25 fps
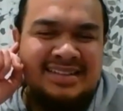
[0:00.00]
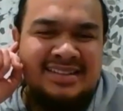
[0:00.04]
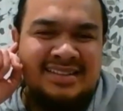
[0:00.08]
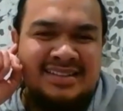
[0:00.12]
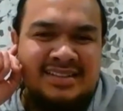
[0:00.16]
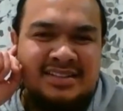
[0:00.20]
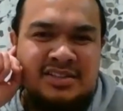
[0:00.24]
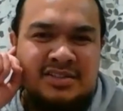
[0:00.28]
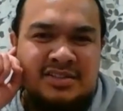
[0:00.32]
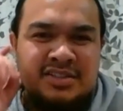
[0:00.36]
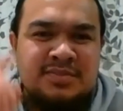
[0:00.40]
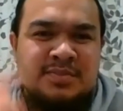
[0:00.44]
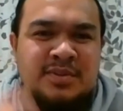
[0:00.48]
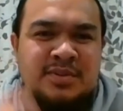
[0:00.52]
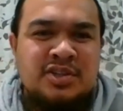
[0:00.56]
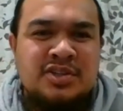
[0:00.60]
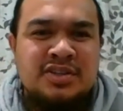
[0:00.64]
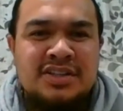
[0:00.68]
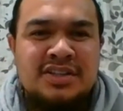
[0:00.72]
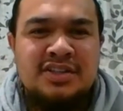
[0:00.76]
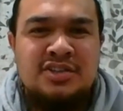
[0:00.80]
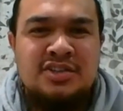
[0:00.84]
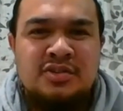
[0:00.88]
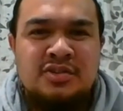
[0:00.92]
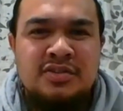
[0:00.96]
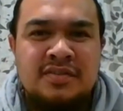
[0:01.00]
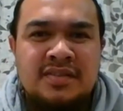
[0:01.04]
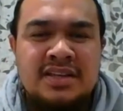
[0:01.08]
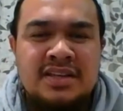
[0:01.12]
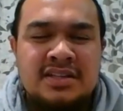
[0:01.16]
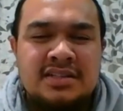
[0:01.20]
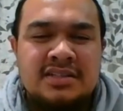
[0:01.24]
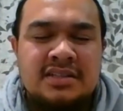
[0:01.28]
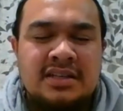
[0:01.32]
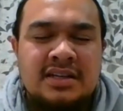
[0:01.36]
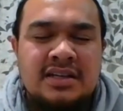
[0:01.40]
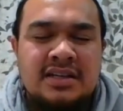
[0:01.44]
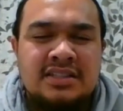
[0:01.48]
especially during
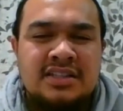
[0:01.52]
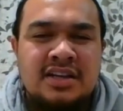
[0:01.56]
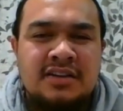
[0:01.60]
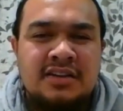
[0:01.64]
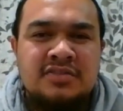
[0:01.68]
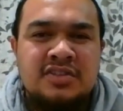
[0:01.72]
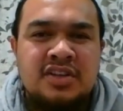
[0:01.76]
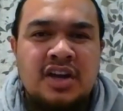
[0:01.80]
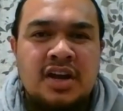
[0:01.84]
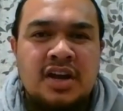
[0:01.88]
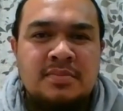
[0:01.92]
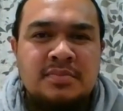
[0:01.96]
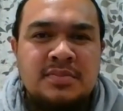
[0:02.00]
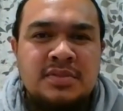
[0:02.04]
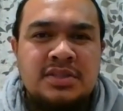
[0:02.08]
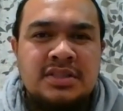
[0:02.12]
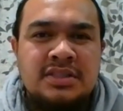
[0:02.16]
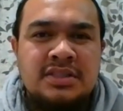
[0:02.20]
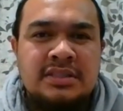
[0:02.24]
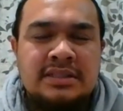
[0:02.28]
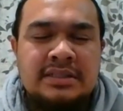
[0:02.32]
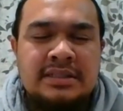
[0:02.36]
these tough times.